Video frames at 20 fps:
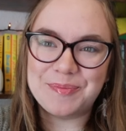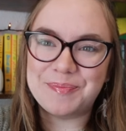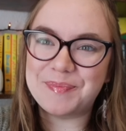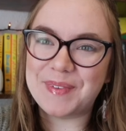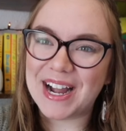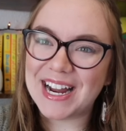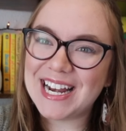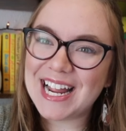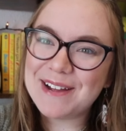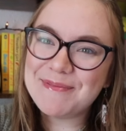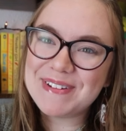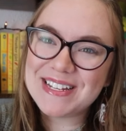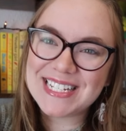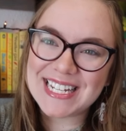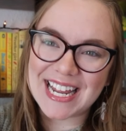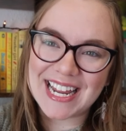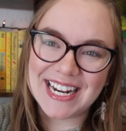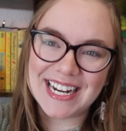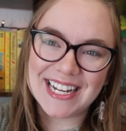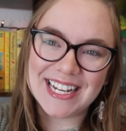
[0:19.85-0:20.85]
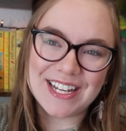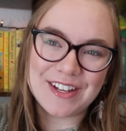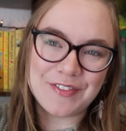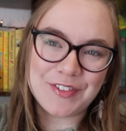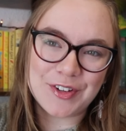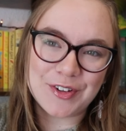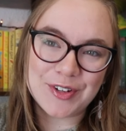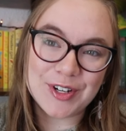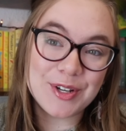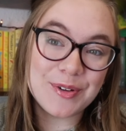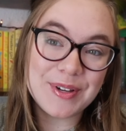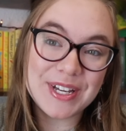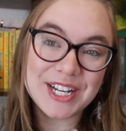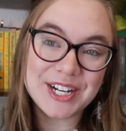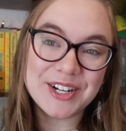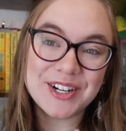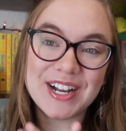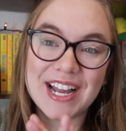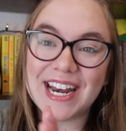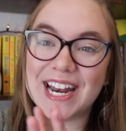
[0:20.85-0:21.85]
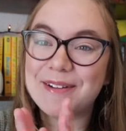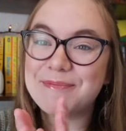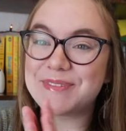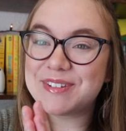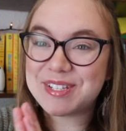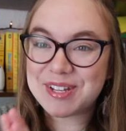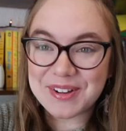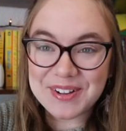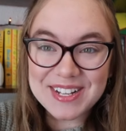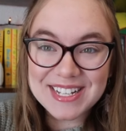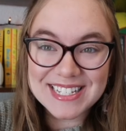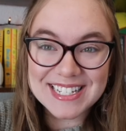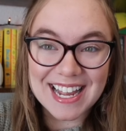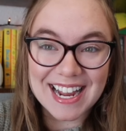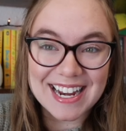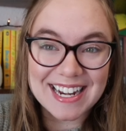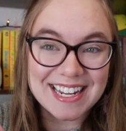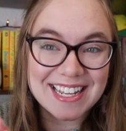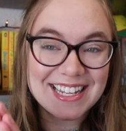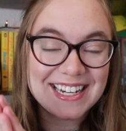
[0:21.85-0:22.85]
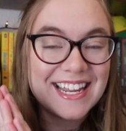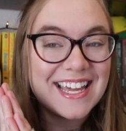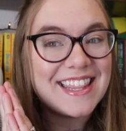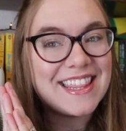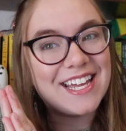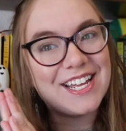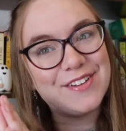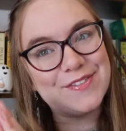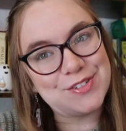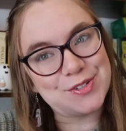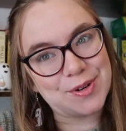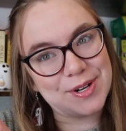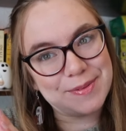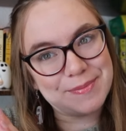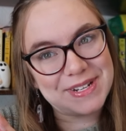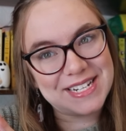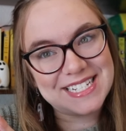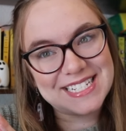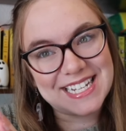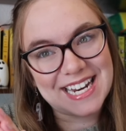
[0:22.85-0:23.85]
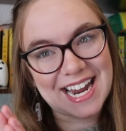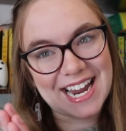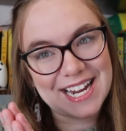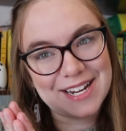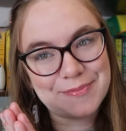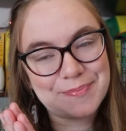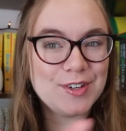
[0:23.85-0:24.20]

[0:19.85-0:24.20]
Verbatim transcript: My name is Hannah if you're new here and I'm so excited that you've joined me today.